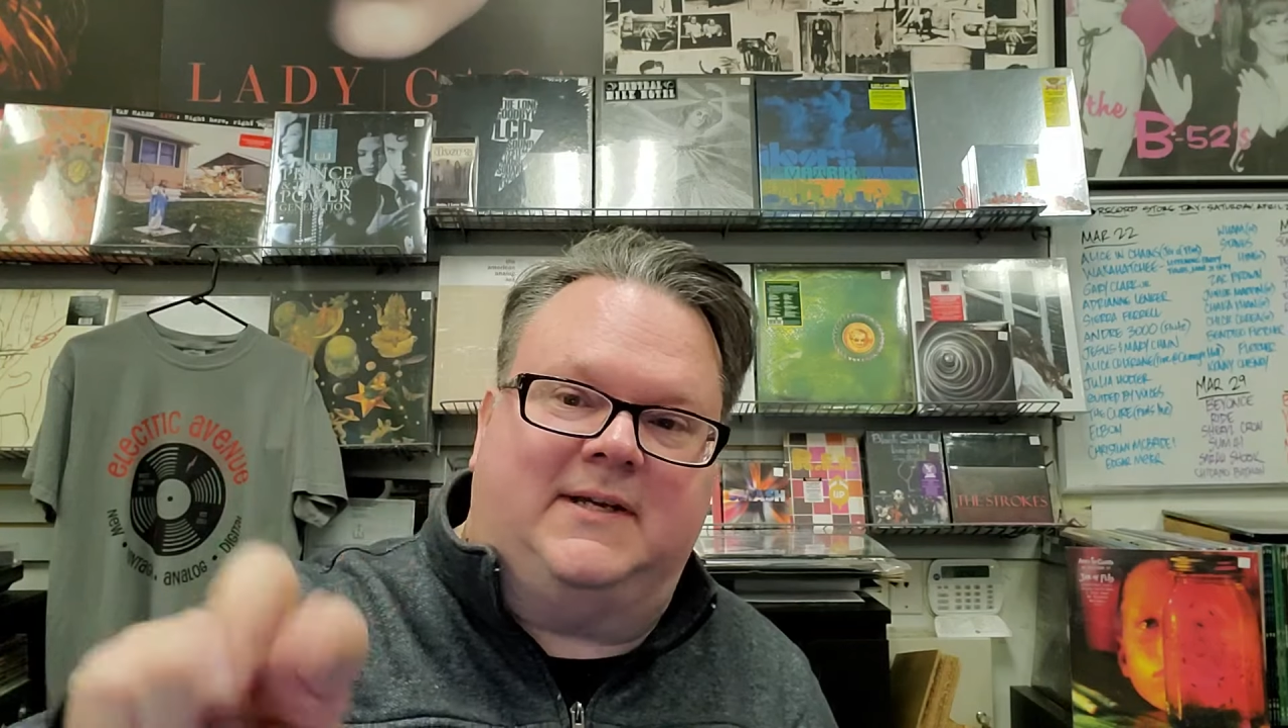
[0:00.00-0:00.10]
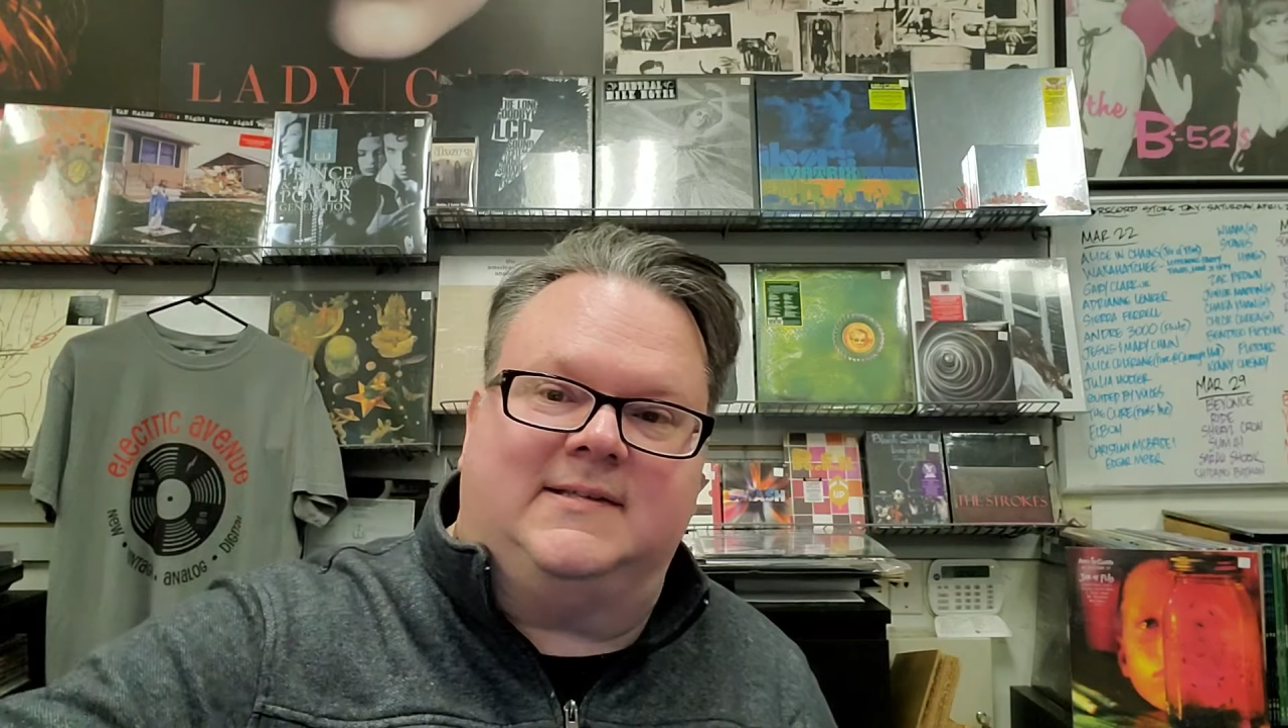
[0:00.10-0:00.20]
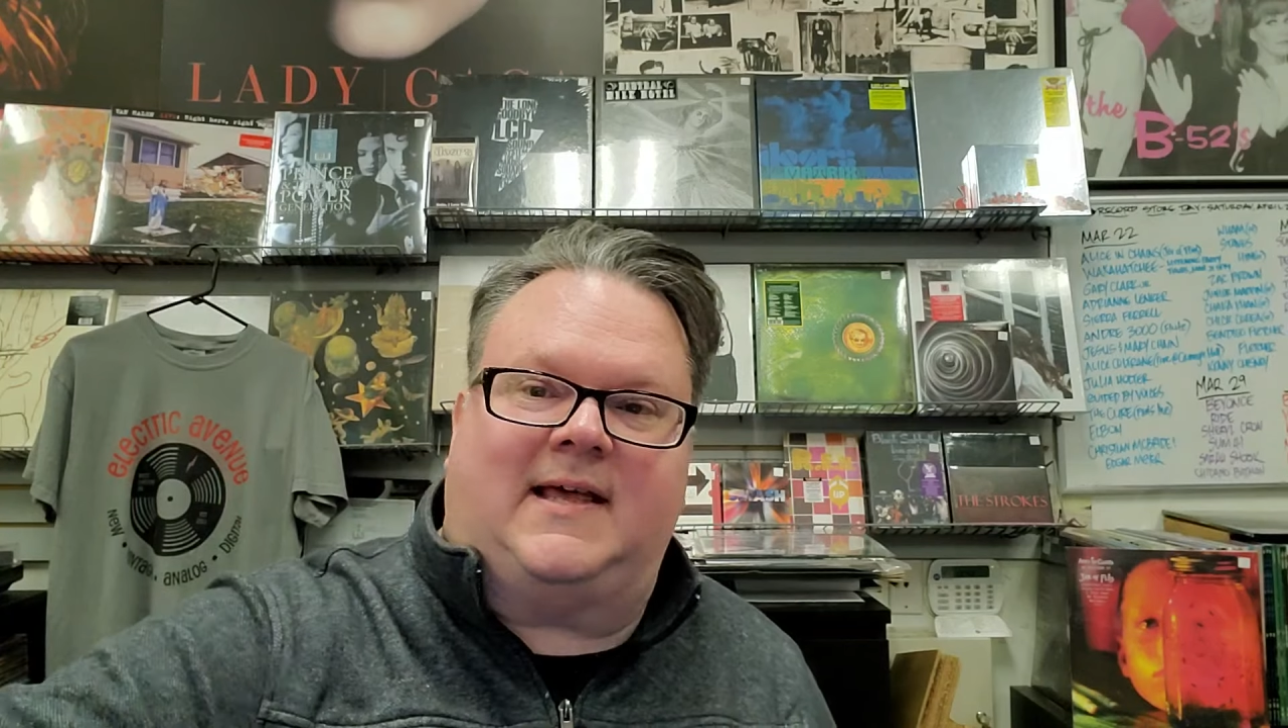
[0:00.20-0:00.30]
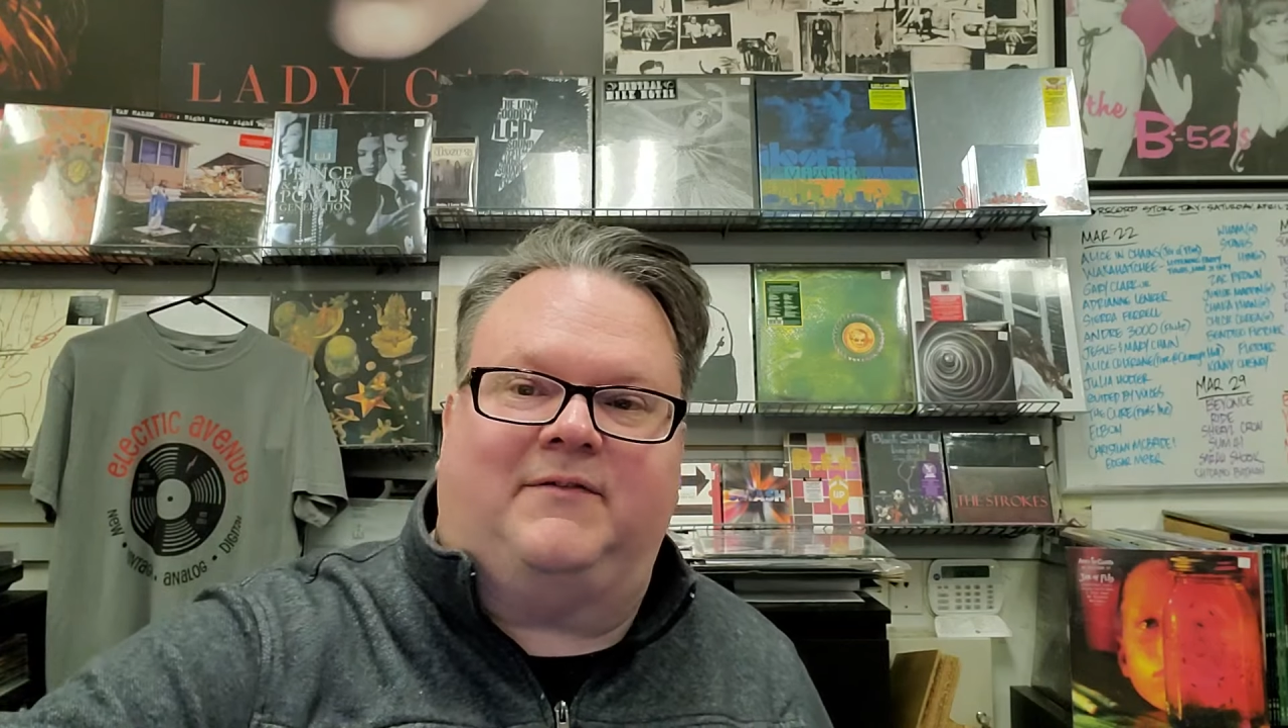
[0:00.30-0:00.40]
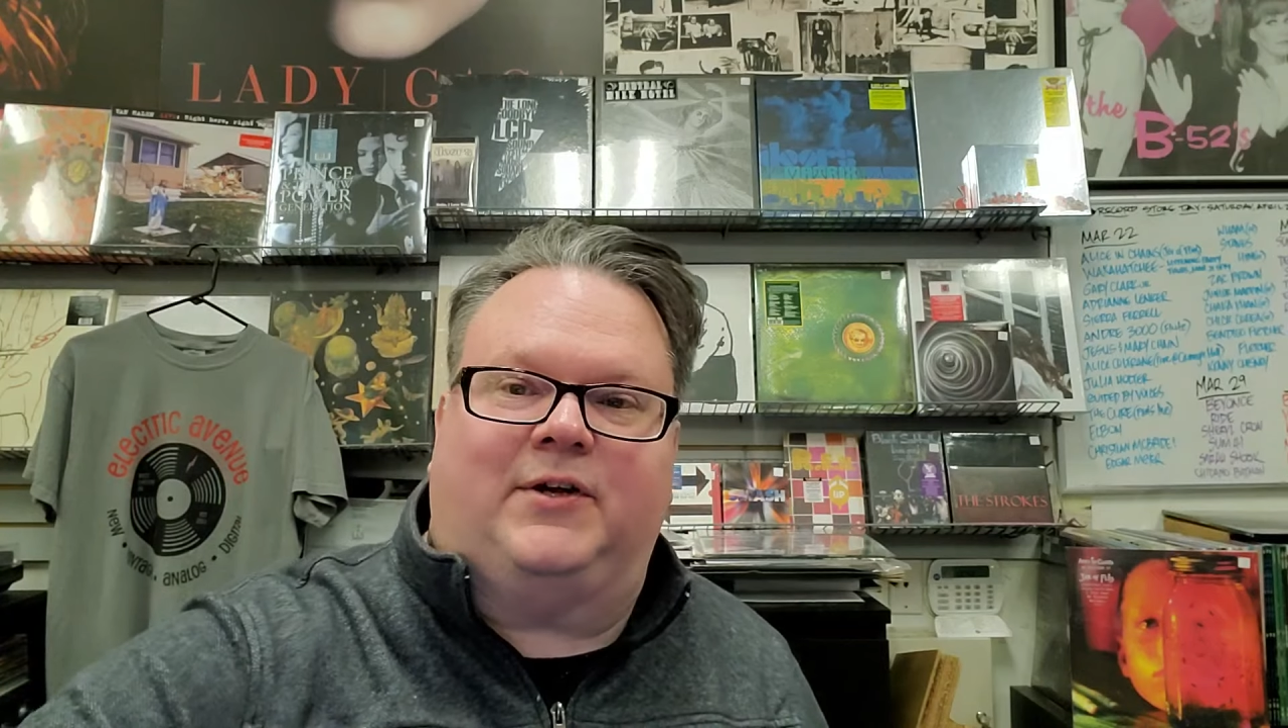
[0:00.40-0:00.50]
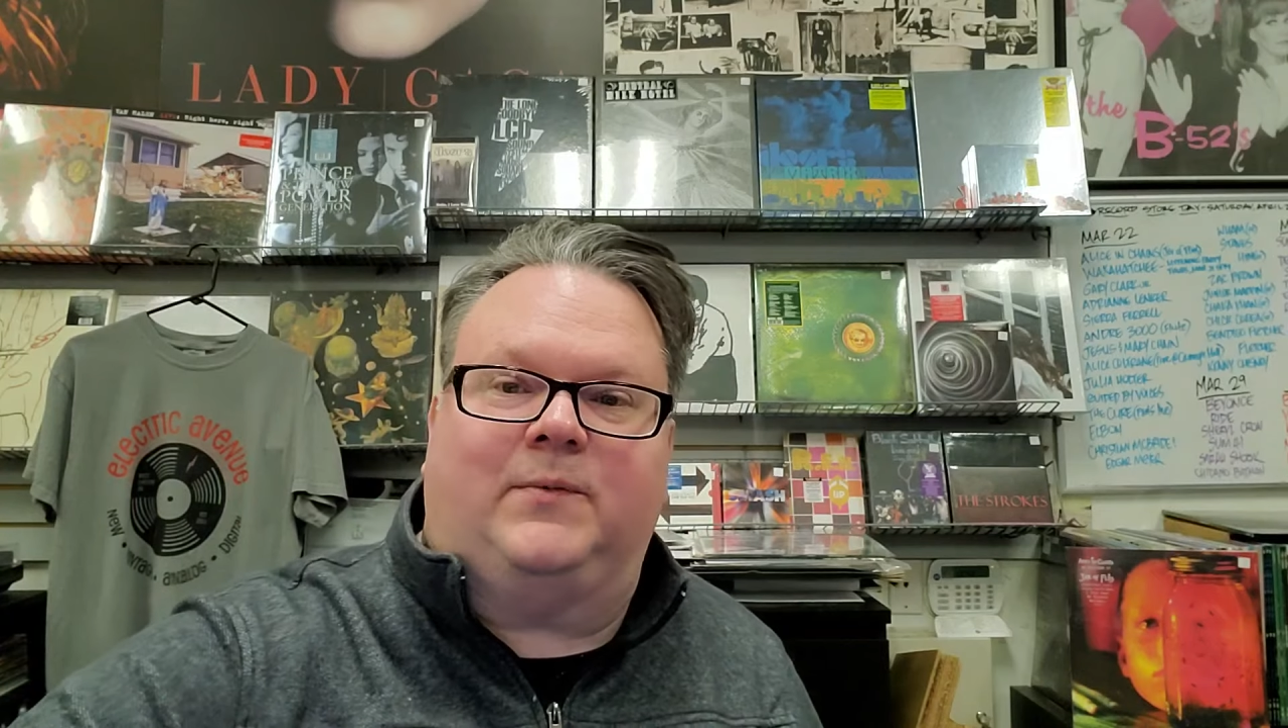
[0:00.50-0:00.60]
Peace. Have a